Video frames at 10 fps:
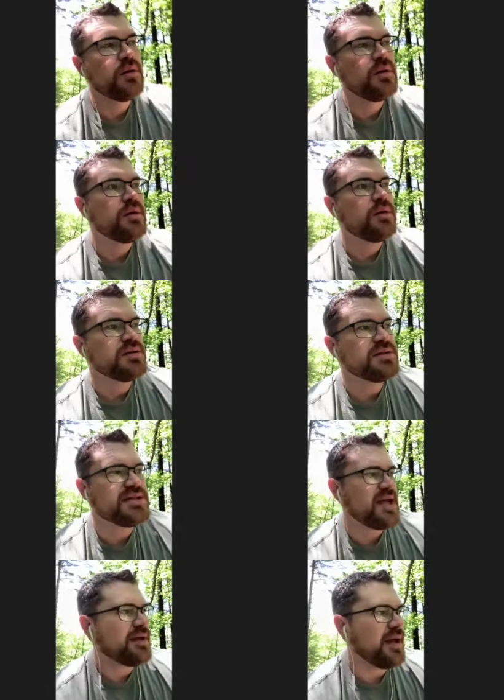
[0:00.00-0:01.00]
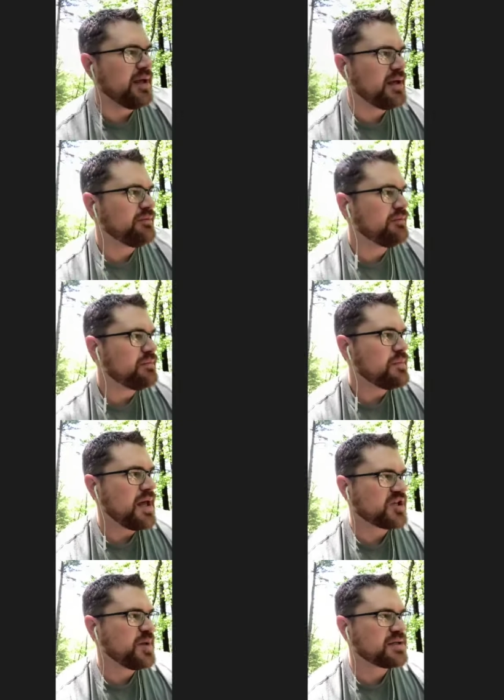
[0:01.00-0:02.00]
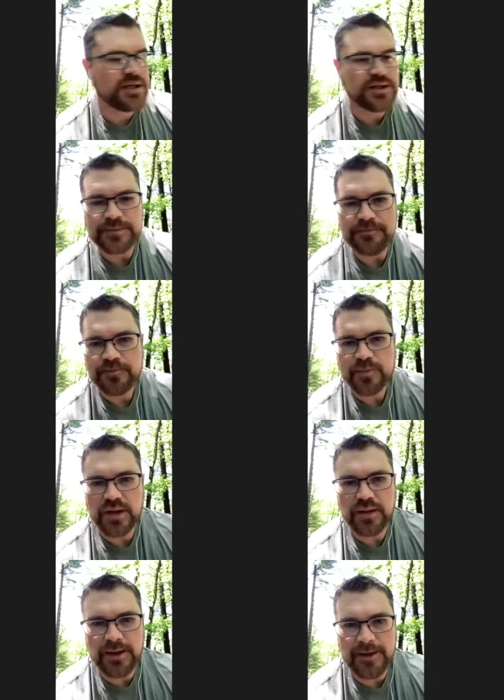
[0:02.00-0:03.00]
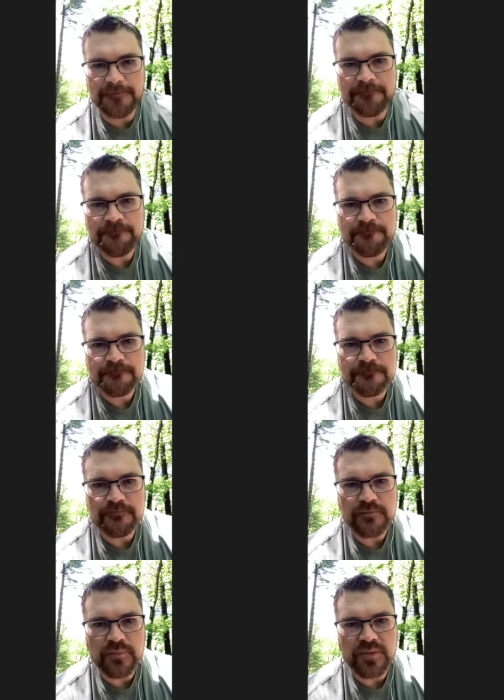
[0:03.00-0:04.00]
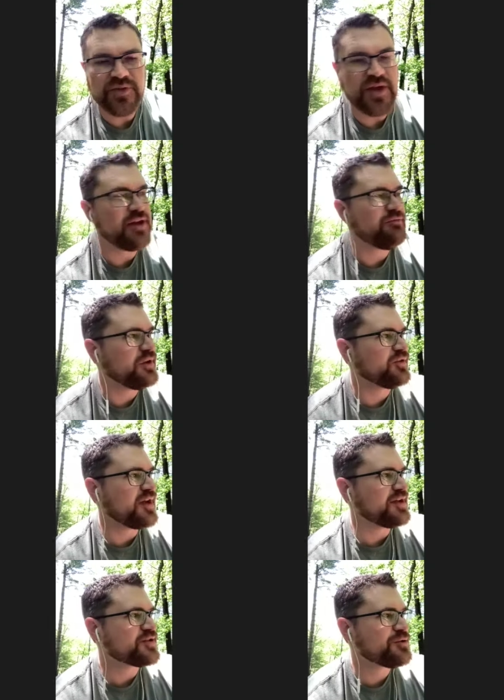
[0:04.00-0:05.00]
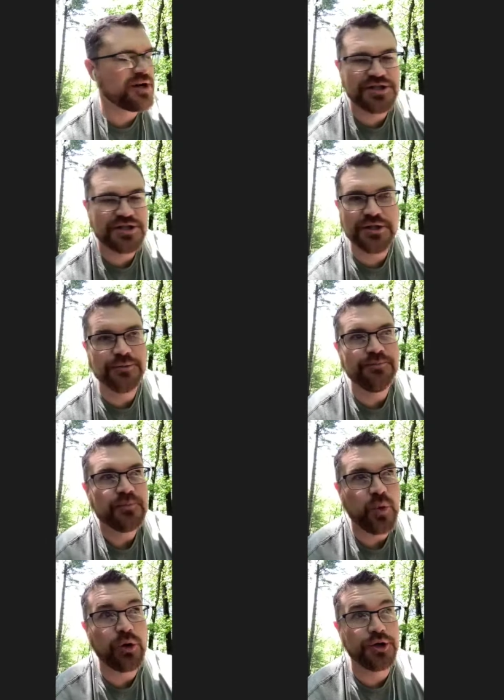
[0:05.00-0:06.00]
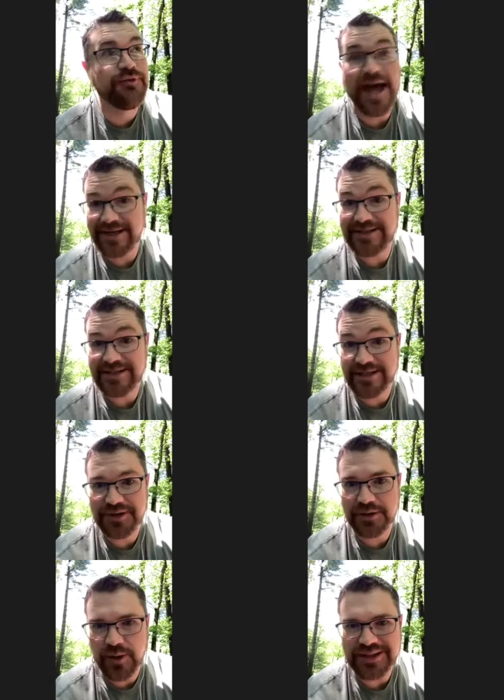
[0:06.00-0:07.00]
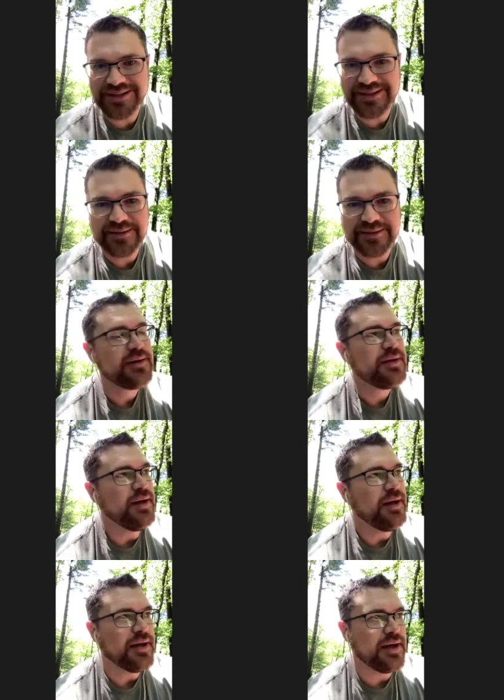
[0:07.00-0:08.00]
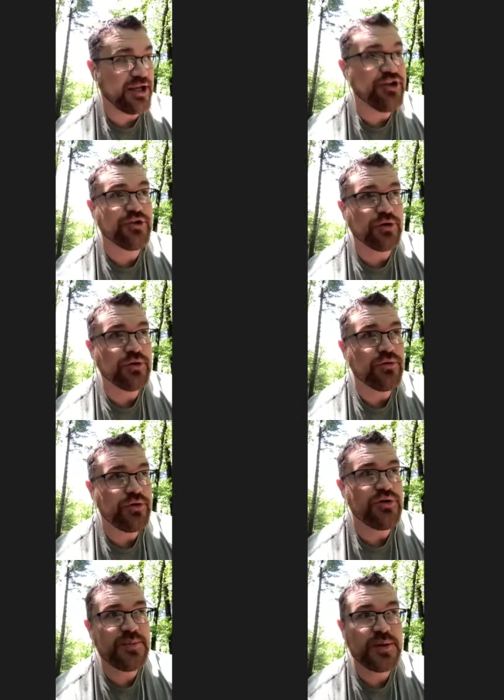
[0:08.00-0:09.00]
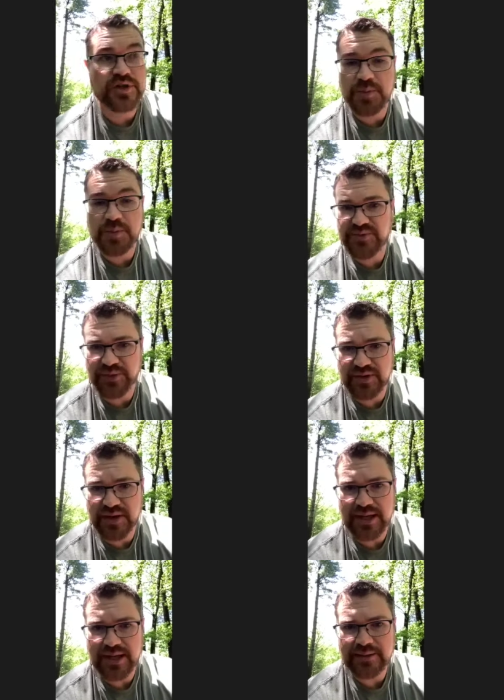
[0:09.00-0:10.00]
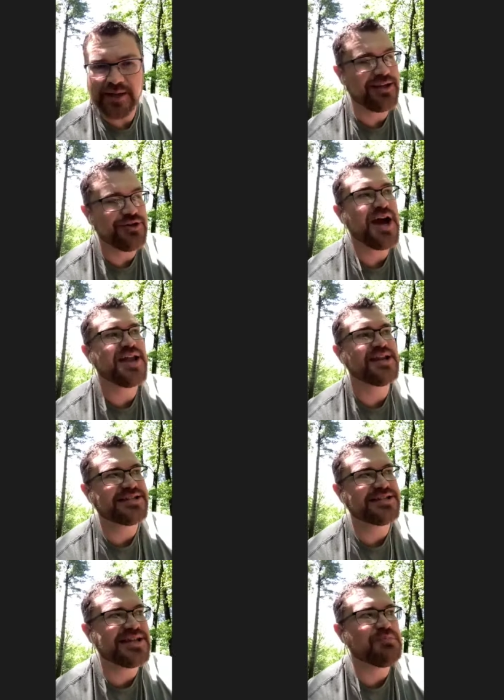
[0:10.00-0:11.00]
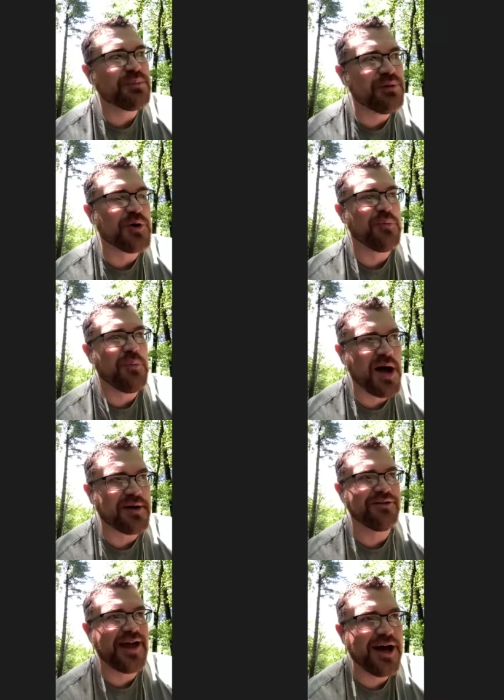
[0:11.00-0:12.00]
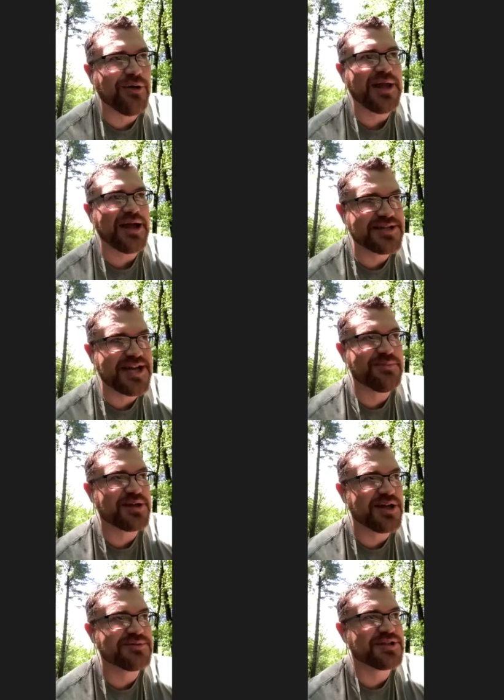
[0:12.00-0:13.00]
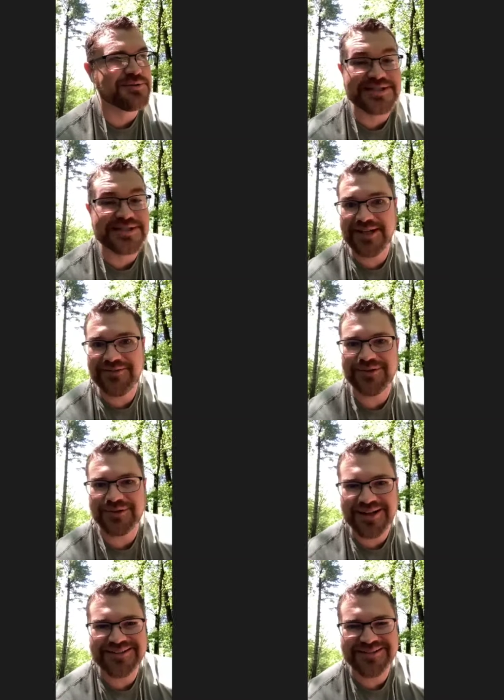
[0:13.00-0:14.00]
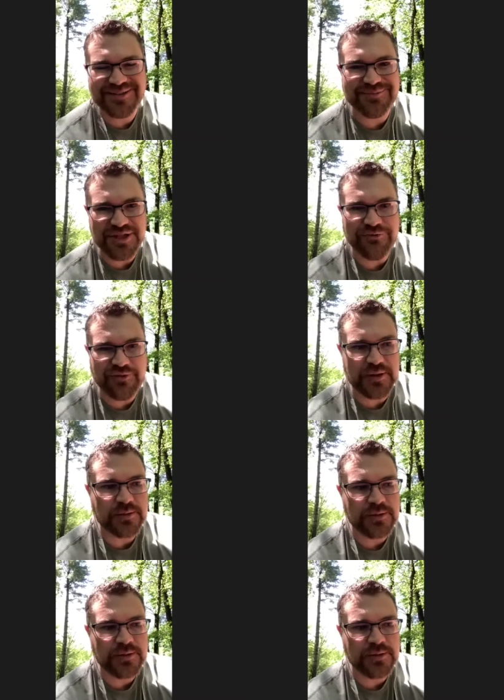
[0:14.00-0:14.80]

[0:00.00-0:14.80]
Debt and expectation. Um, debt feels like it's crushing you, or you've got to deal with it quickly. Uh, and you do you need to be responsible to that uh, you kind of see that biblical model of how how debt becomes so enslaving right when you feel